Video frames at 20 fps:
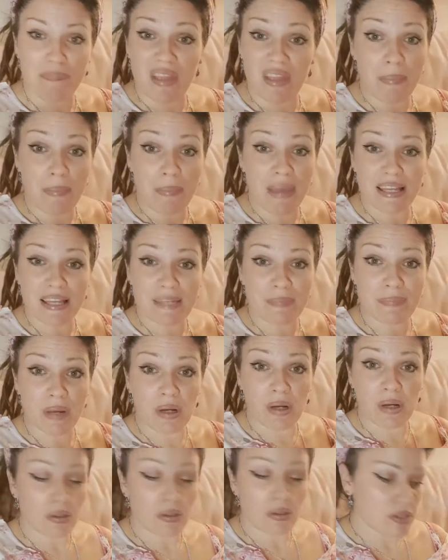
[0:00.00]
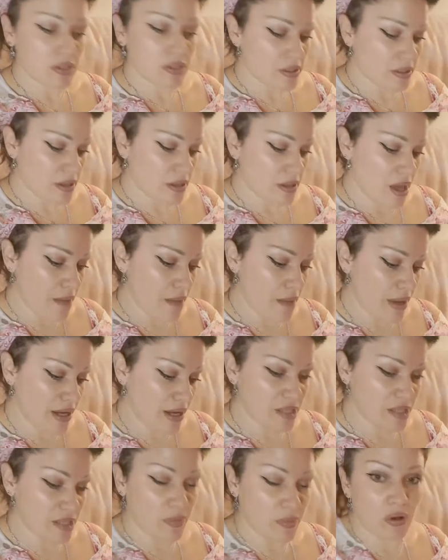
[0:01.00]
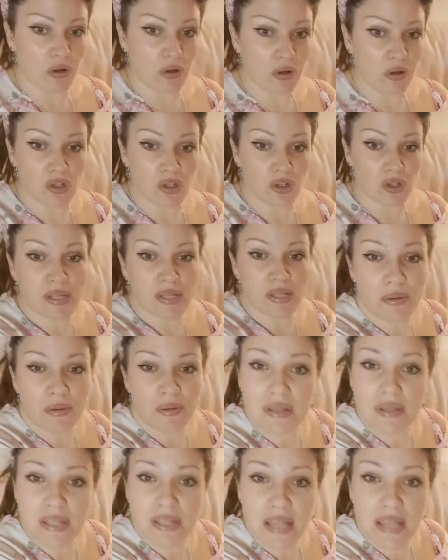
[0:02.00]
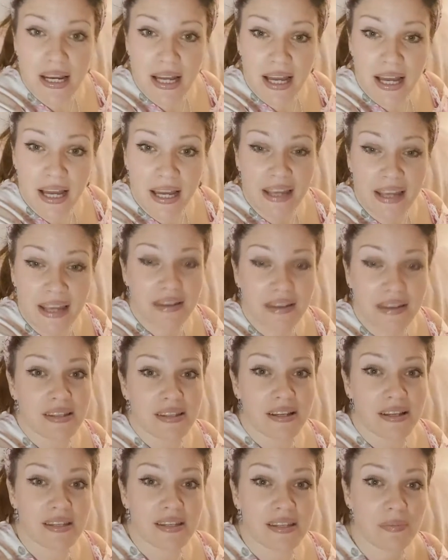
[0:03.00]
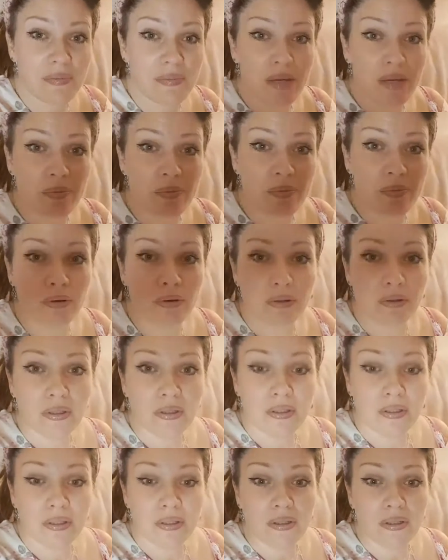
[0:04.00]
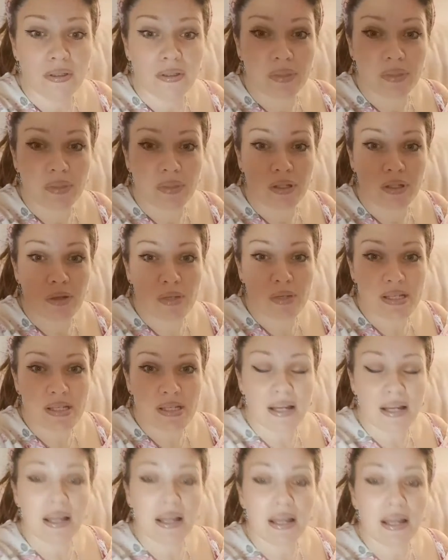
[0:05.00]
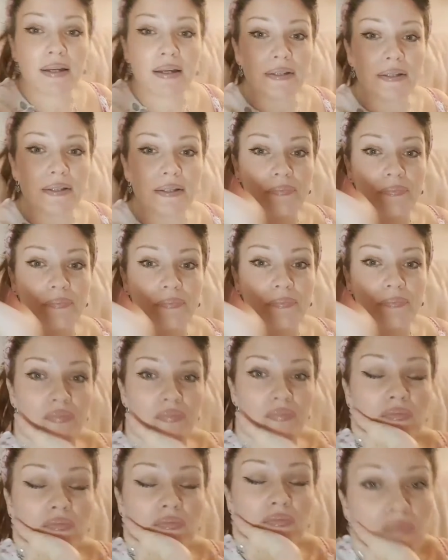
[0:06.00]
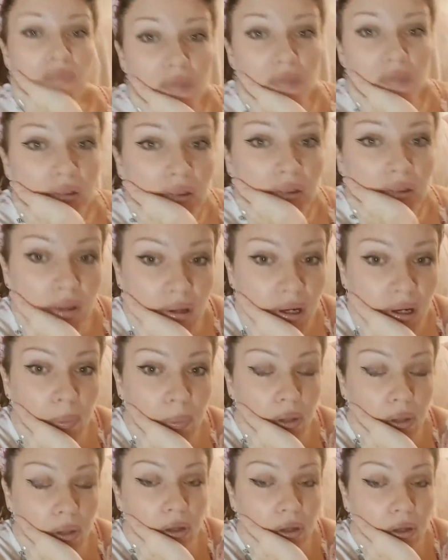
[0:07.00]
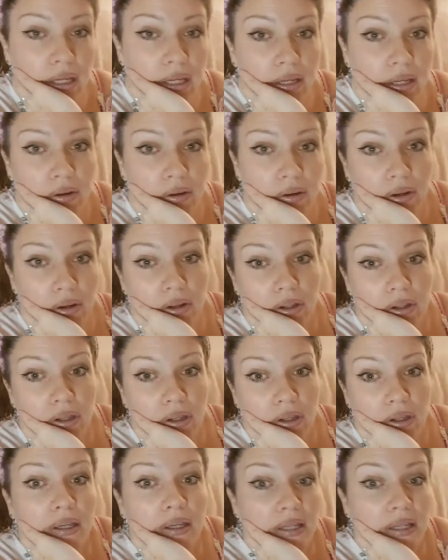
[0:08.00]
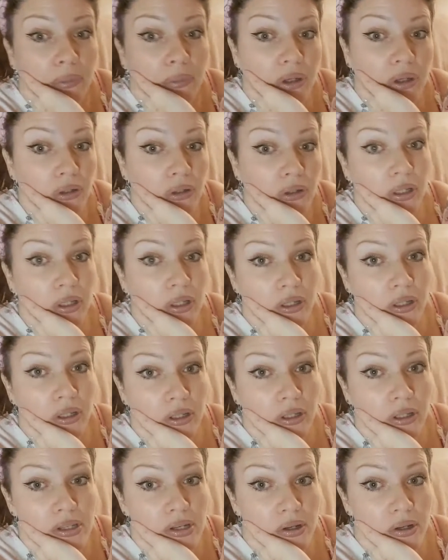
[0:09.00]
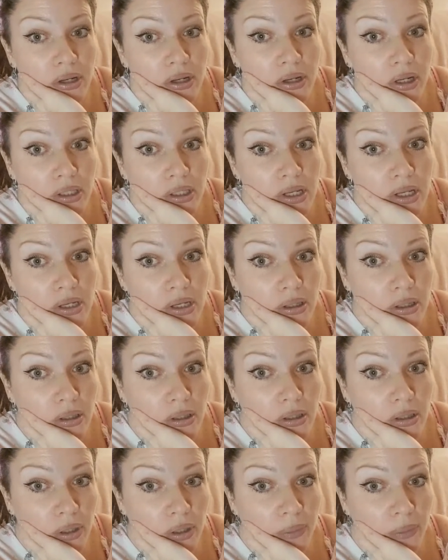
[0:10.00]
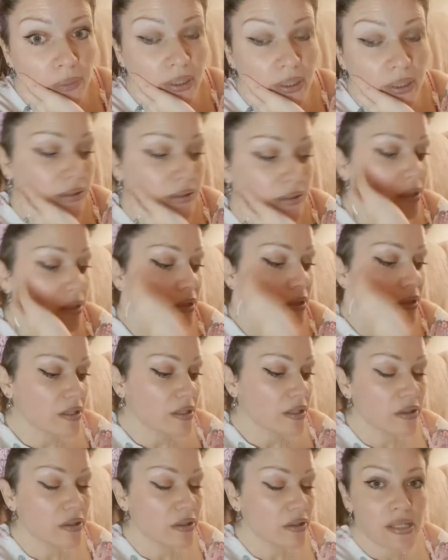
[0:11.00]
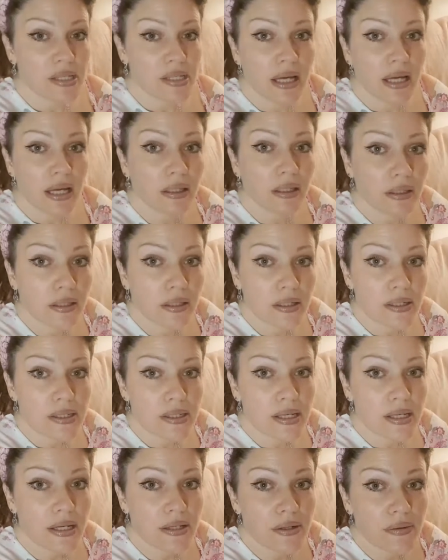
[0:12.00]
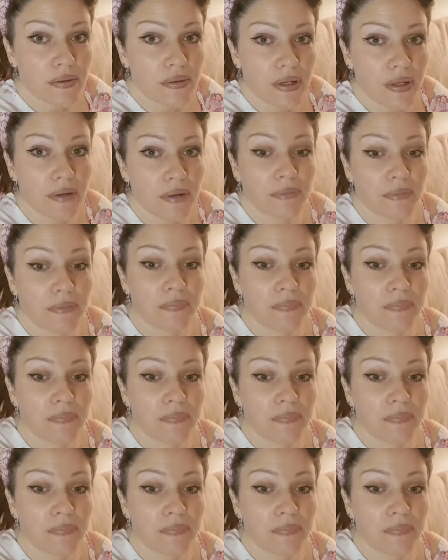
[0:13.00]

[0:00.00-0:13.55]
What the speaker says: amazeballs. Amazeballs. So is anyone saying hi? Because I can see people, but nobody's saying hi. Are we lurking or not lurking? Are we good lurkers or not? Or are we the other side lurkers? I don't know.